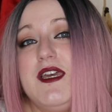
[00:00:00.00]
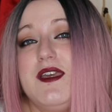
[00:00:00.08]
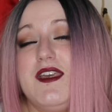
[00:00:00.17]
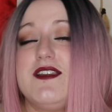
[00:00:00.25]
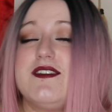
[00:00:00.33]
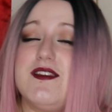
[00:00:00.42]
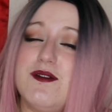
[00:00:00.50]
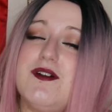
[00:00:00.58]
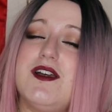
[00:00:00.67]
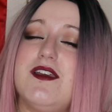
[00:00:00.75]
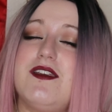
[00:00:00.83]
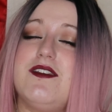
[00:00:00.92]
Because
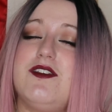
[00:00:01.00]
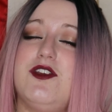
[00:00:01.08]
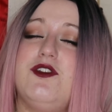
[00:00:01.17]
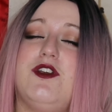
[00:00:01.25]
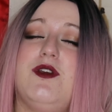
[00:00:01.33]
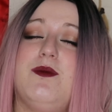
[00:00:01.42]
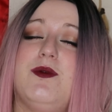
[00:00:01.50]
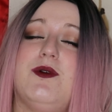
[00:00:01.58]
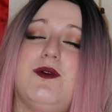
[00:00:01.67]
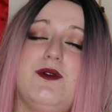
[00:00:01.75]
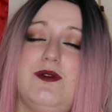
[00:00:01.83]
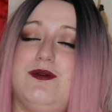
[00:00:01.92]
otherwise YouTube
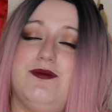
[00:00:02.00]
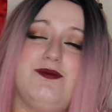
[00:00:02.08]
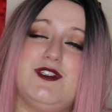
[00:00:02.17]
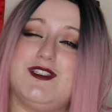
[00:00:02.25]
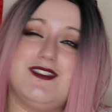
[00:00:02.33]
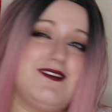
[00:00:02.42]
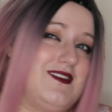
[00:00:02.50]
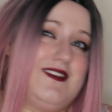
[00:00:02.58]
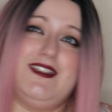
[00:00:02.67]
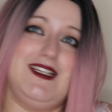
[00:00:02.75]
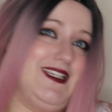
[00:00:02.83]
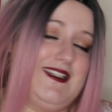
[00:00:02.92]
will just
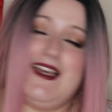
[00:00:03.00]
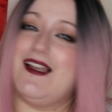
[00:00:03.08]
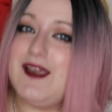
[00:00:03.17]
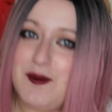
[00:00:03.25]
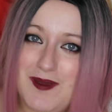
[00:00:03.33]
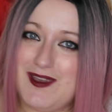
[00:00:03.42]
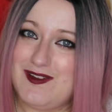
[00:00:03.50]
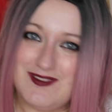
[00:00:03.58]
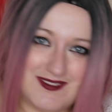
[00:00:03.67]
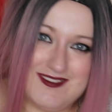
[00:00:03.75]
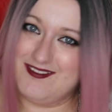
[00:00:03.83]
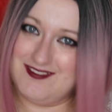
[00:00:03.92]
dilly-dally about
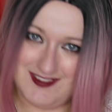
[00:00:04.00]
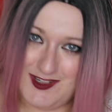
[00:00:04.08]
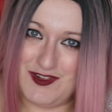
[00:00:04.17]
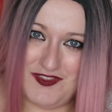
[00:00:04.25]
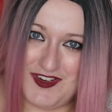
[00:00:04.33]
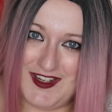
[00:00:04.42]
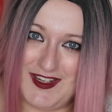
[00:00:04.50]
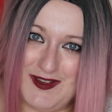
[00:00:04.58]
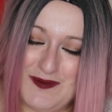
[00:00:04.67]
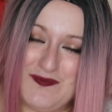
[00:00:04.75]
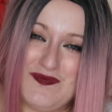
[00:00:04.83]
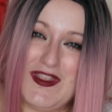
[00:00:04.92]
notifying you.